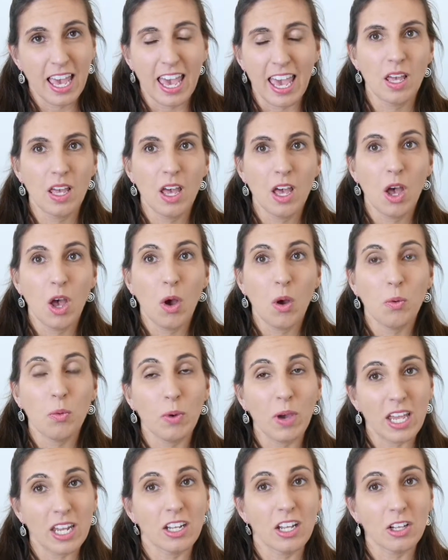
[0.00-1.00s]
And
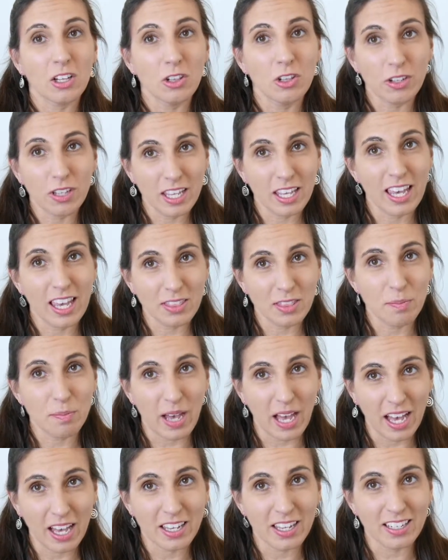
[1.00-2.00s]
when looking at the
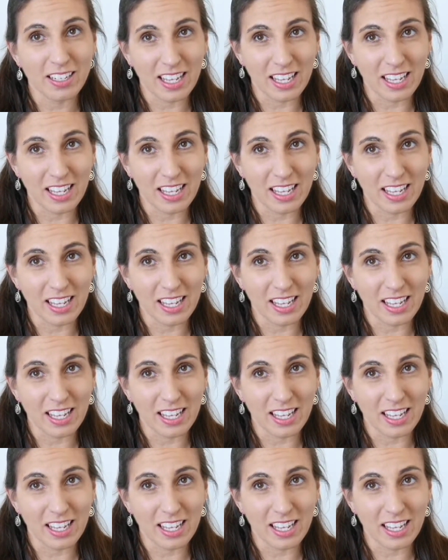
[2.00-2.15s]
market